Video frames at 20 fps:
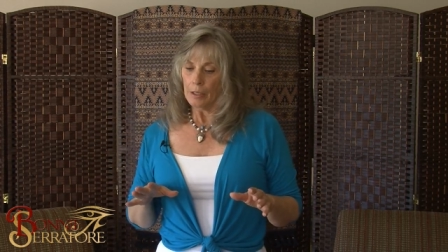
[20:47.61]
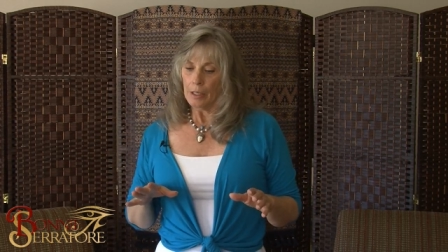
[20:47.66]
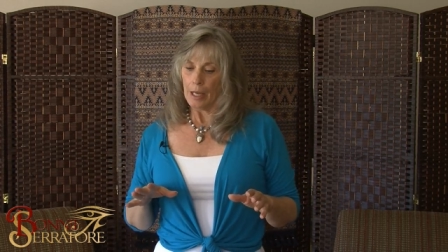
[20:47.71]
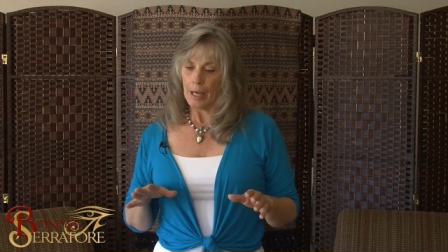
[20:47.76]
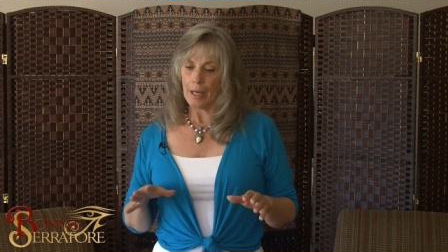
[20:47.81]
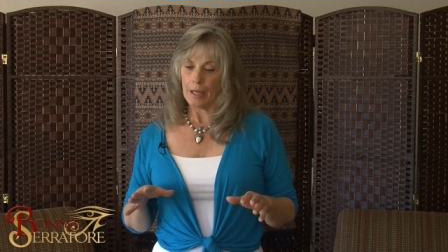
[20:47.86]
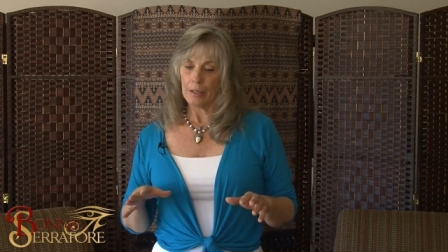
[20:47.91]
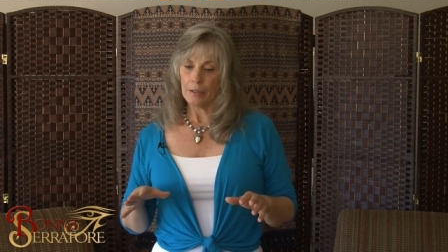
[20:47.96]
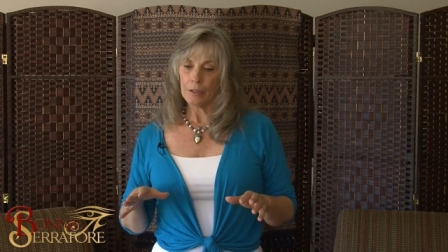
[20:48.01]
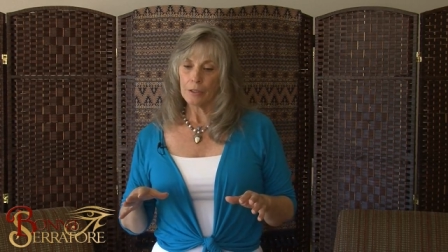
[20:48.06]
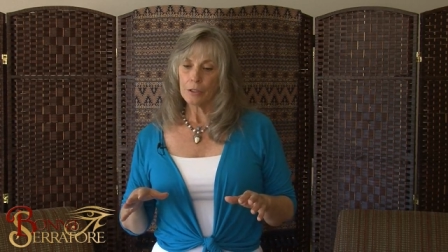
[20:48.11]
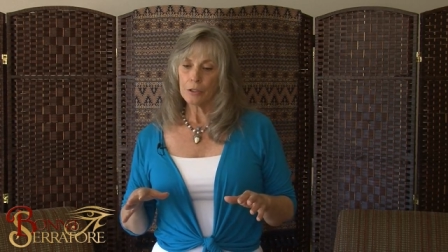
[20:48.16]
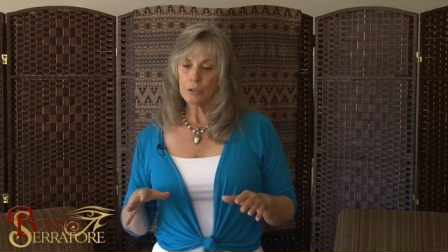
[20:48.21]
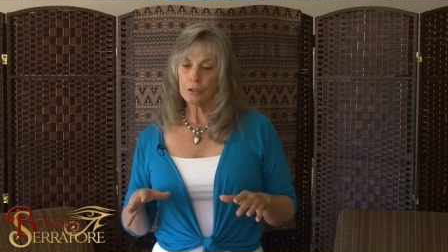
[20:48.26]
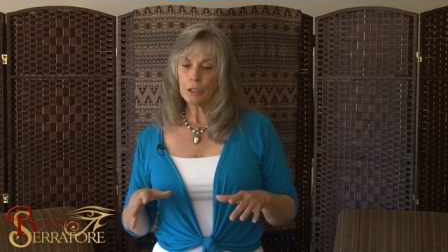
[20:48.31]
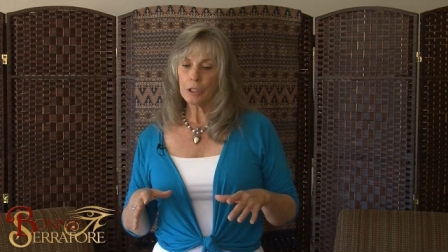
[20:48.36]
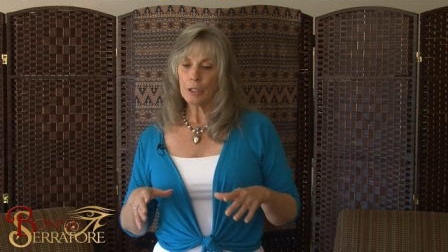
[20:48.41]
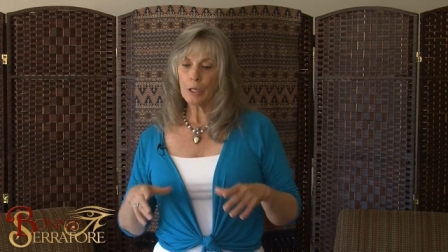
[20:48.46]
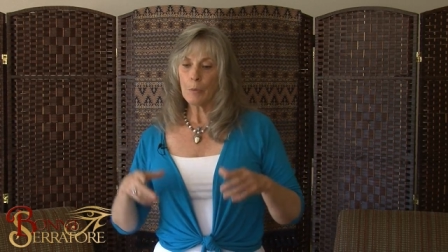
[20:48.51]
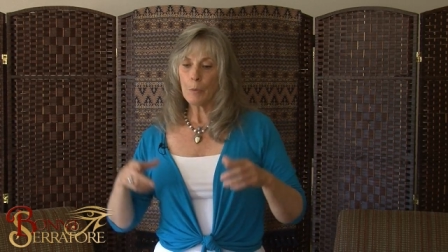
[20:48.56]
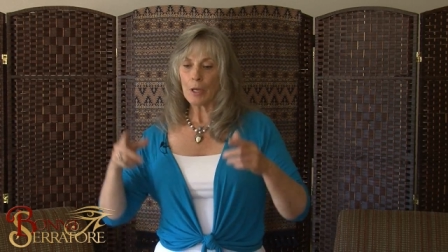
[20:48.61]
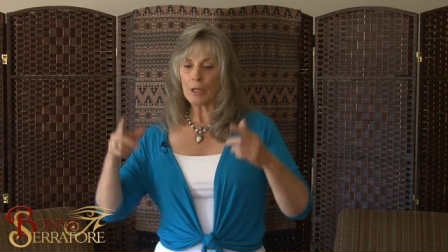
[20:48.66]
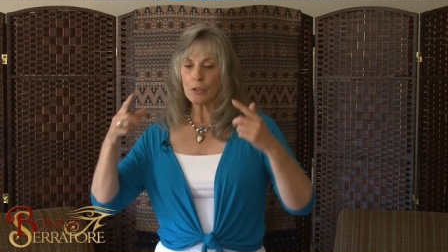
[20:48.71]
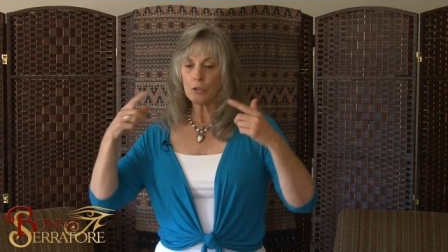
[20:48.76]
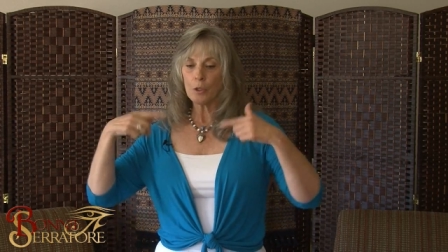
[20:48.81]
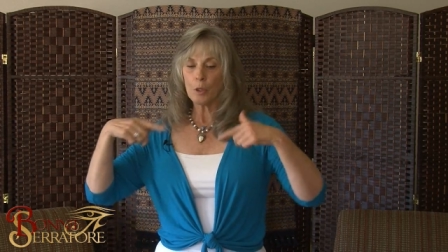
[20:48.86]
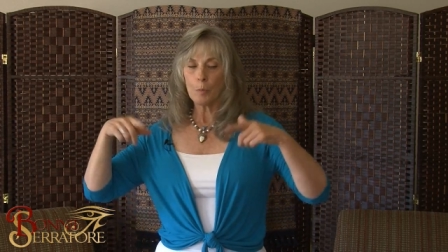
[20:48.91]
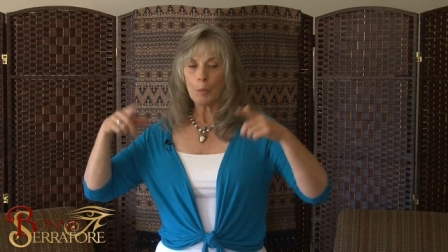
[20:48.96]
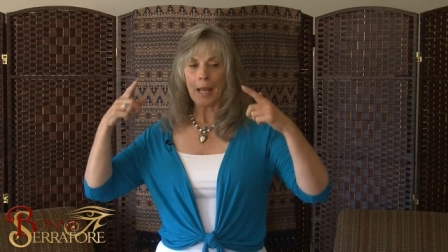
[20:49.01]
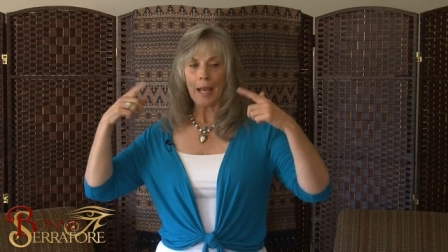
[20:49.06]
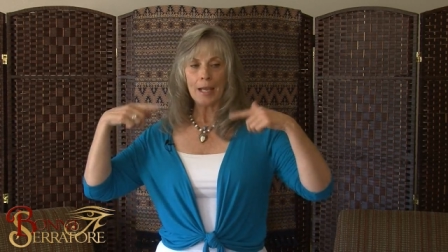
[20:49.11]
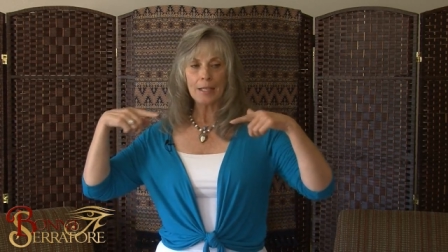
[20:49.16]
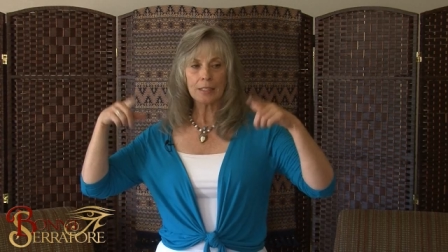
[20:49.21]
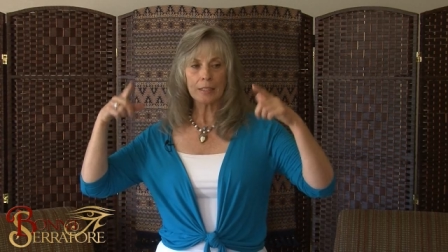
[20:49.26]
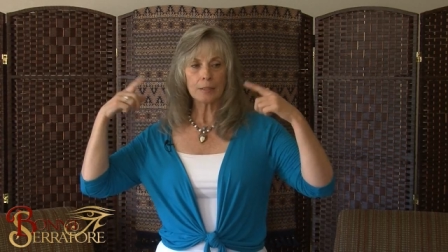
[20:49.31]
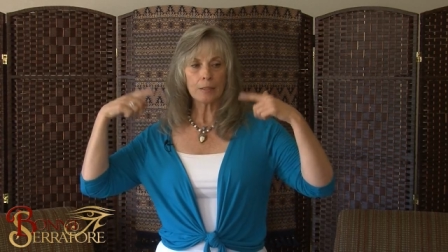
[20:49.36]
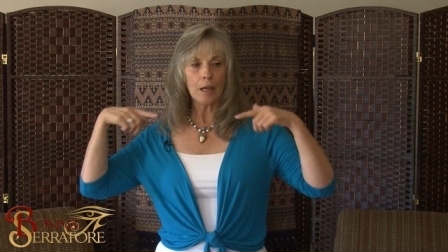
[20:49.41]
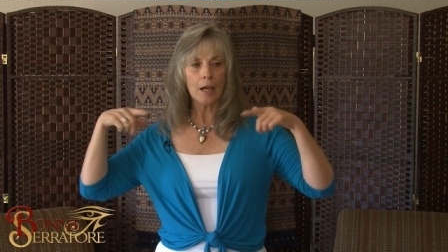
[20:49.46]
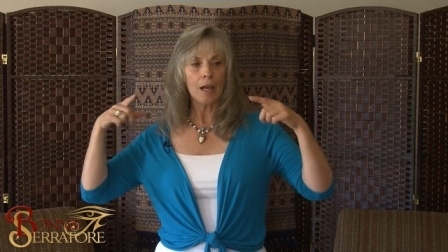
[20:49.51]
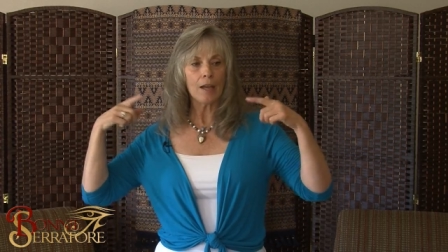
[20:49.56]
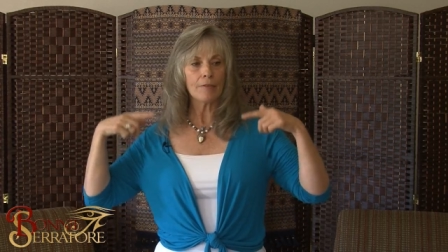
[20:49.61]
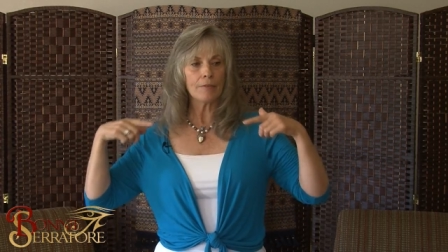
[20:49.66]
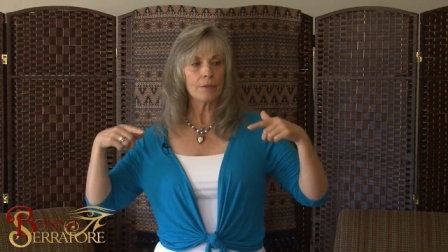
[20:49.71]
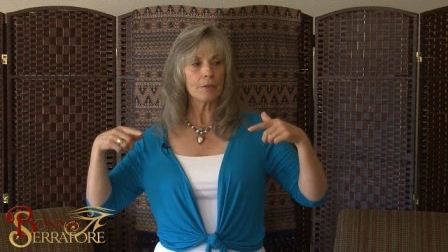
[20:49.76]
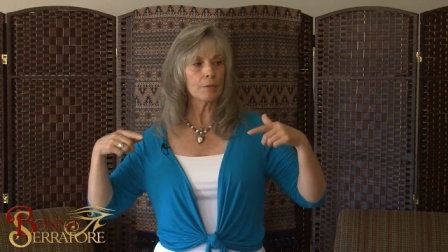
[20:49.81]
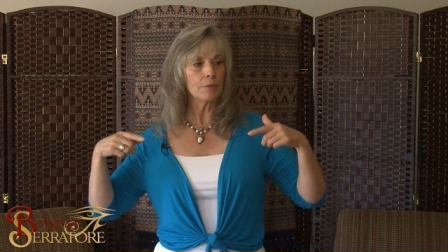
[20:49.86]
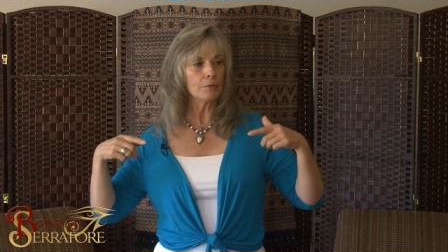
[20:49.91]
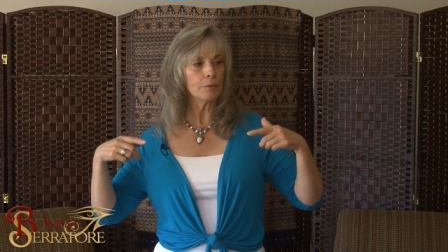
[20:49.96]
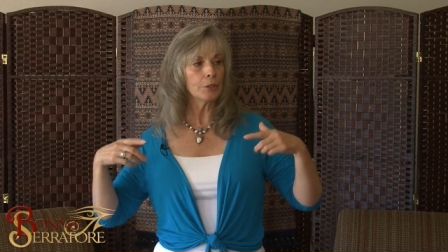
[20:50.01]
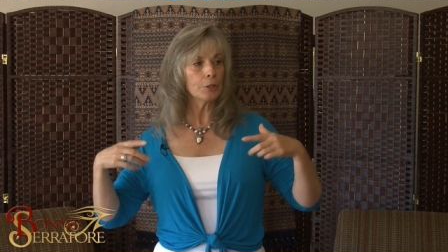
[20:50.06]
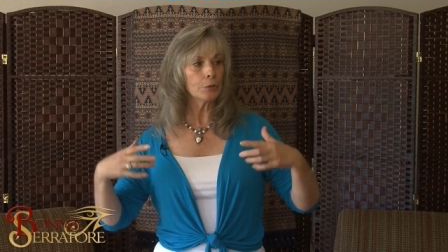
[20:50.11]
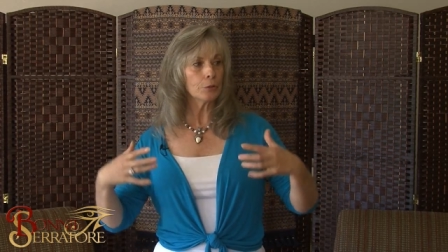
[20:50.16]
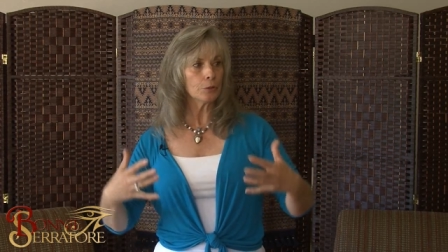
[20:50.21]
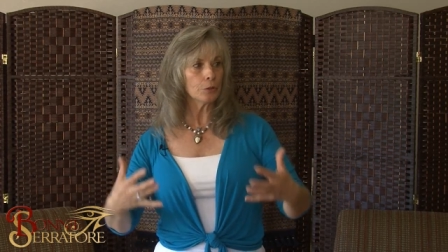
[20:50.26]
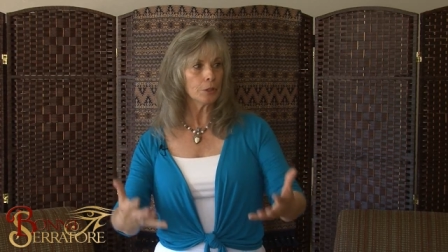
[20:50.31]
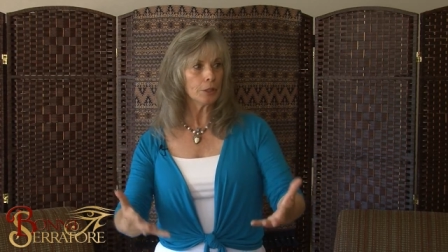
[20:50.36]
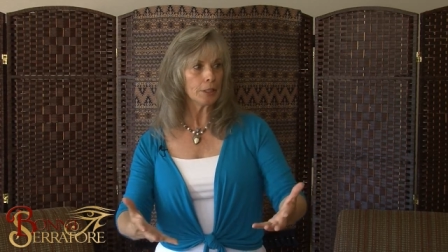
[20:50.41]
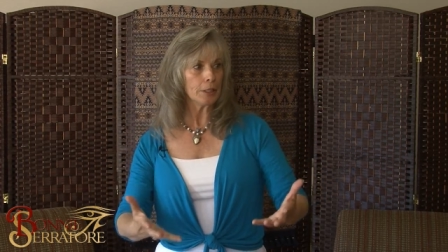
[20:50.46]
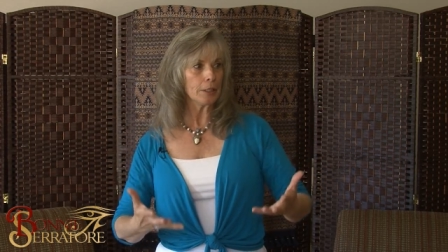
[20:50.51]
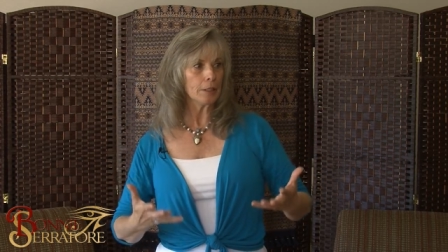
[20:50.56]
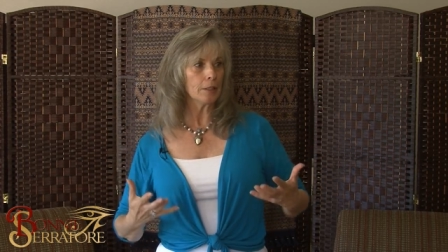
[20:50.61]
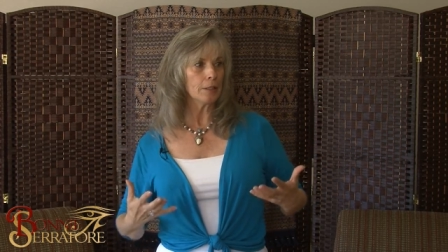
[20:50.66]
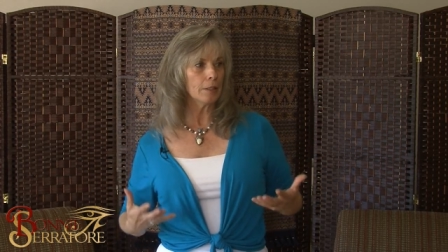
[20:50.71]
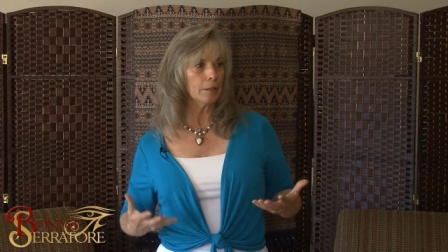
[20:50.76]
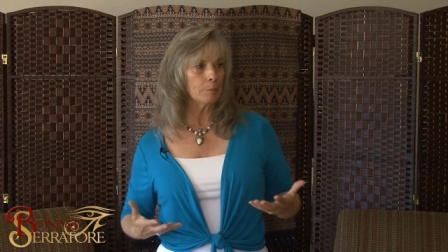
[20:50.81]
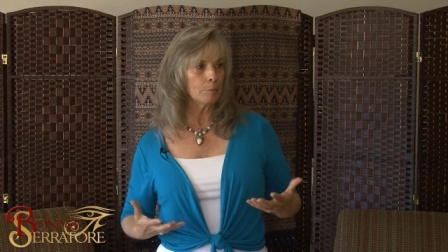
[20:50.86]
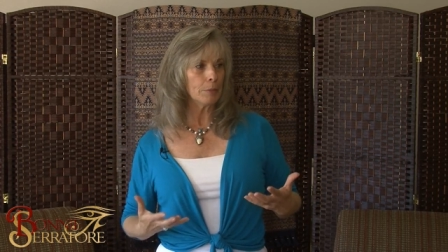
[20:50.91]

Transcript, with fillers: and she went into a past life of literally